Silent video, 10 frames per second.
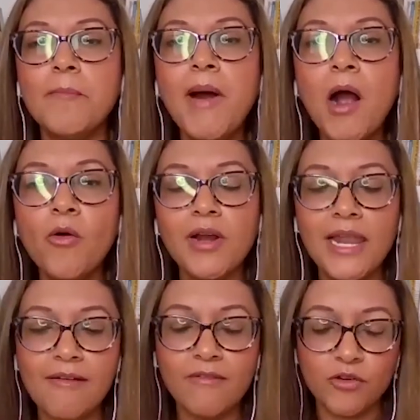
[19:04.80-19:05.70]
the
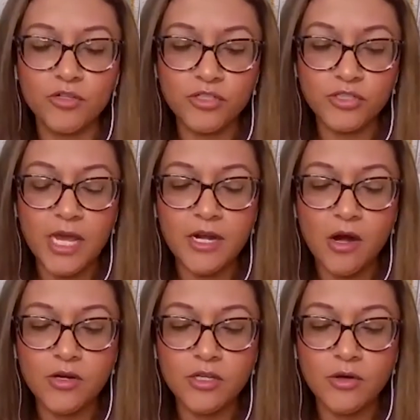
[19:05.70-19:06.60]
power levels
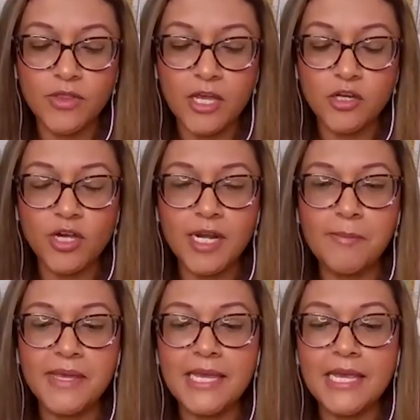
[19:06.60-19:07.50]
that you're
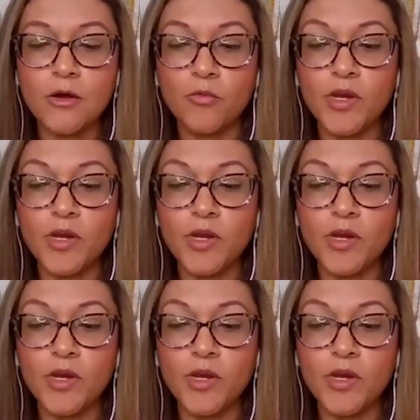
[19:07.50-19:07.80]
going to be